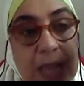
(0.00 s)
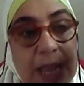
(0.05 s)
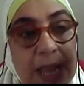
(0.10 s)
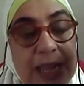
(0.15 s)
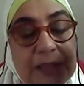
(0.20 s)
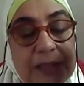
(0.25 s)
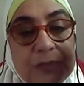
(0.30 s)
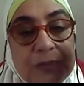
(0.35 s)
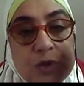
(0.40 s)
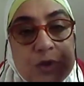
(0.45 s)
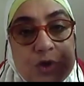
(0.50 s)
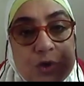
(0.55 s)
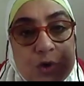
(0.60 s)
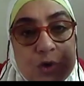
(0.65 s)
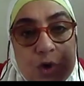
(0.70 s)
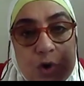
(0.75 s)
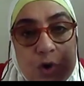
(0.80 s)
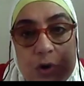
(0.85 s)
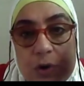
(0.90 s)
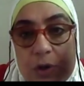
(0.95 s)
In
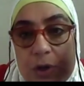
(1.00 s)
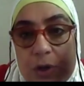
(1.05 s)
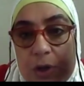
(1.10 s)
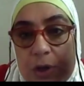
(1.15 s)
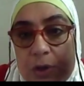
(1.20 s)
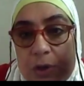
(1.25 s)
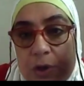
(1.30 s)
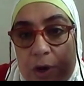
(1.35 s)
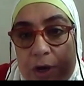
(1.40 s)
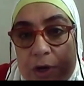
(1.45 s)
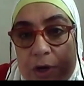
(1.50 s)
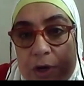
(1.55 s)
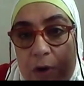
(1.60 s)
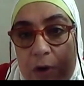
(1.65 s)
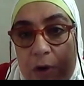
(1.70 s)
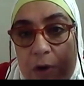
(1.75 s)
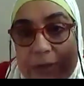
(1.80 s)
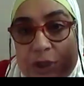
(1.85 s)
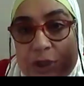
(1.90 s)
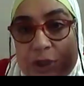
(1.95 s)
2, you are
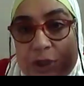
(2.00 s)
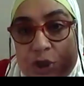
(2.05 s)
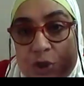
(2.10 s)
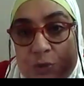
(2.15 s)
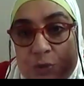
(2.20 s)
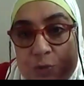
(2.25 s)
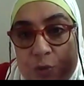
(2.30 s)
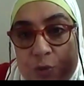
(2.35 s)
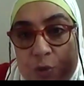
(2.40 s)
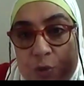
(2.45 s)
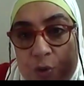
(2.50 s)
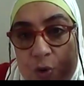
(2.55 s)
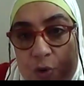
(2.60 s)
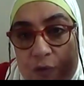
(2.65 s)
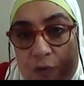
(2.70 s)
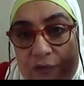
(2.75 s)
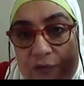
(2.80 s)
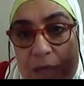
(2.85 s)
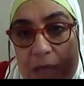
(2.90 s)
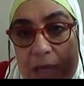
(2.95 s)
going to move
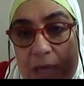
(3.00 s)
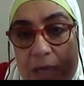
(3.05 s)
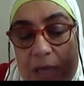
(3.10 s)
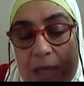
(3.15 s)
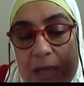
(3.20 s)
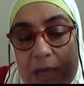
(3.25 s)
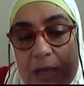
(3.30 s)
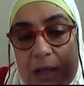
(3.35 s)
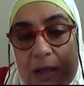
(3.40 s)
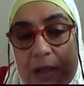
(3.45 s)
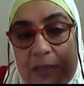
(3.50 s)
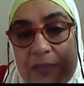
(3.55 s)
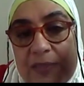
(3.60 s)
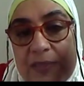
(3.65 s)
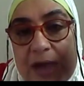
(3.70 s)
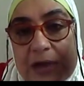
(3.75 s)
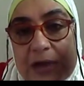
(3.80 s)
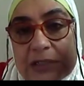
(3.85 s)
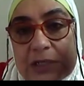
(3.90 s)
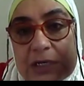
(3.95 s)

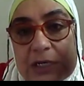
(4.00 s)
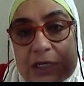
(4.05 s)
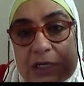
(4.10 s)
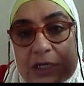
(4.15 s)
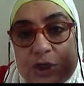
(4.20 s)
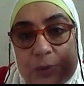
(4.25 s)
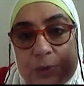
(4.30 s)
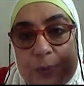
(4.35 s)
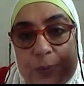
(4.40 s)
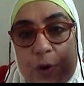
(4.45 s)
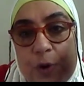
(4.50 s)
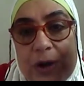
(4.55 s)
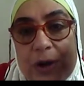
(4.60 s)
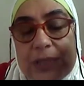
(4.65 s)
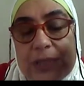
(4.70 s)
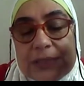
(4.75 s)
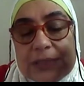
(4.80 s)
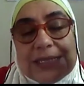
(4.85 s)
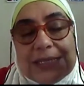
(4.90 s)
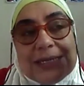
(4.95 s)
the articulation
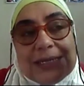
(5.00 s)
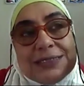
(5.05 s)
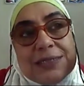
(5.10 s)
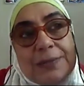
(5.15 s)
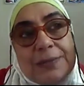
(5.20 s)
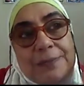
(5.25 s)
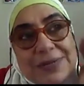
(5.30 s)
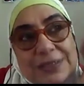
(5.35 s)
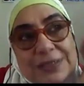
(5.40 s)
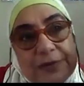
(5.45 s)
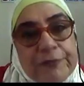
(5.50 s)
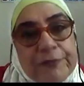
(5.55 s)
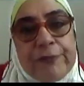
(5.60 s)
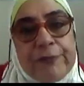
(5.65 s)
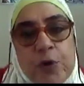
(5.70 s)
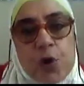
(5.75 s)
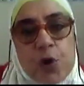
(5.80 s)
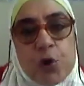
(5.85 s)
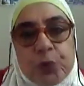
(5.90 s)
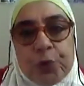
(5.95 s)
point a little bit
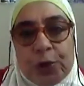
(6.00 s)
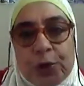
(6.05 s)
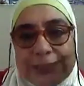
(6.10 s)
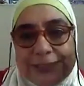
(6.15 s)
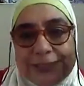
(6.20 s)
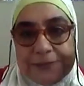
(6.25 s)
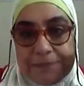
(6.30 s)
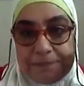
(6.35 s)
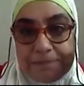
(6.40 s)
forward.